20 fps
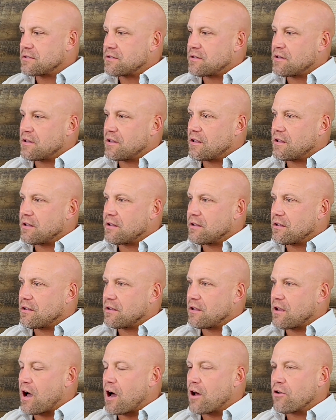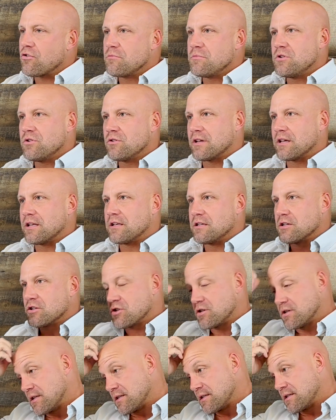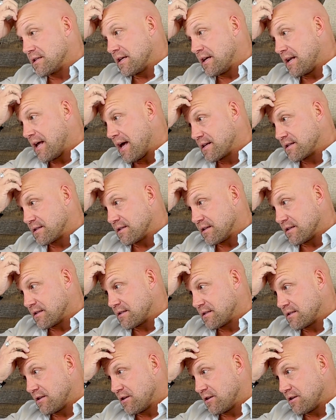autoimmune conditions in essence,